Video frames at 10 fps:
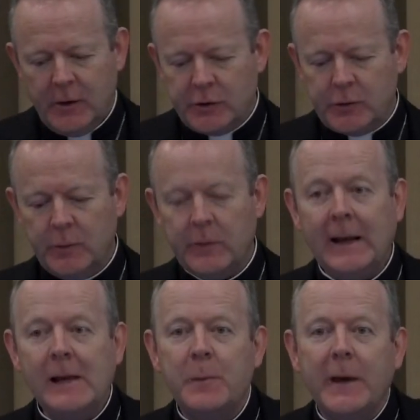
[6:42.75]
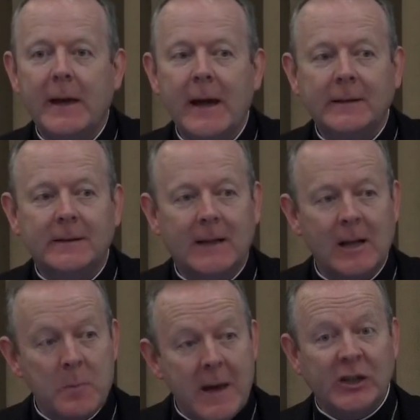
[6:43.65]
should really be an
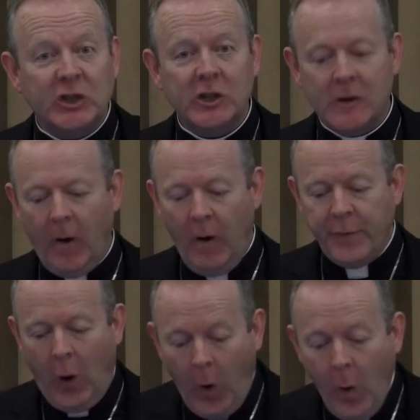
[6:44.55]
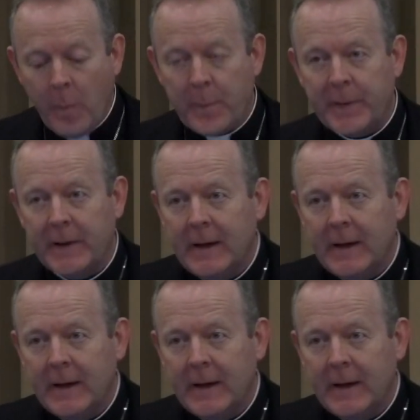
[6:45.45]
exclamation of hope